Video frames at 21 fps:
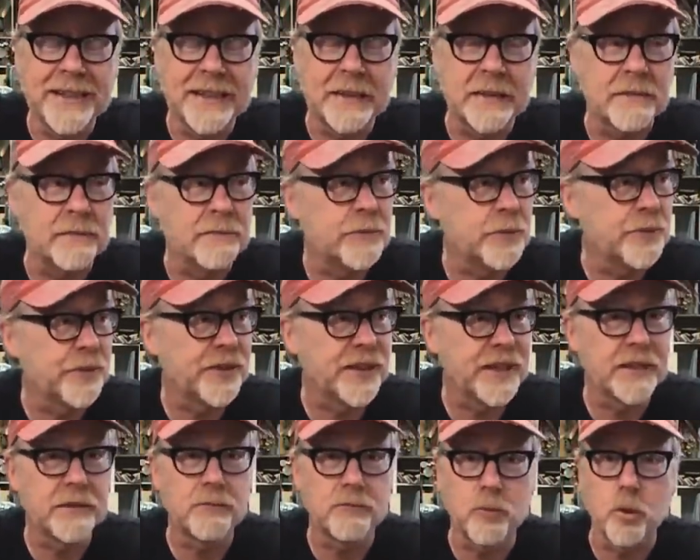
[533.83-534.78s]
and was
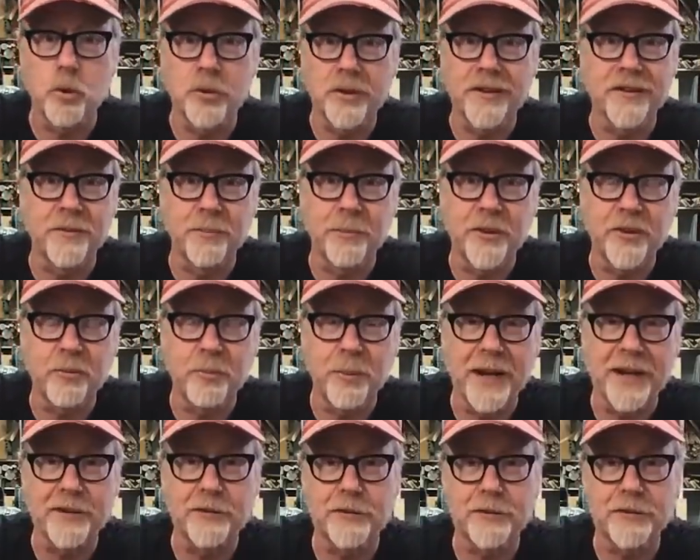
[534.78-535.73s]
like, well, this is much
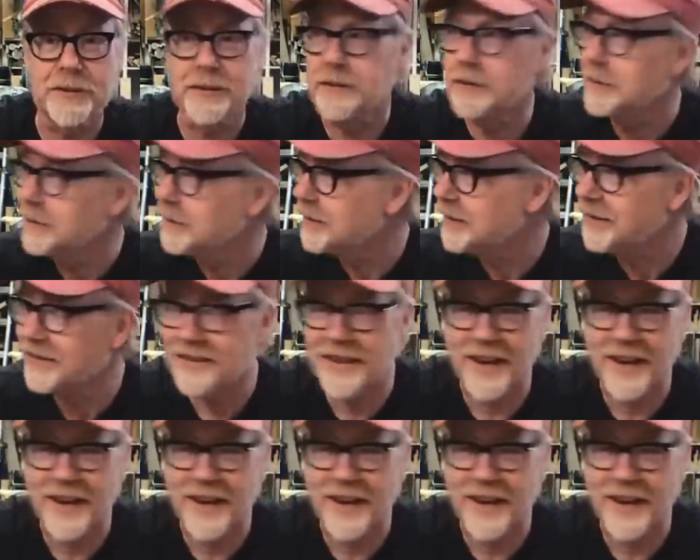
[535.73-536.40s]
better. And these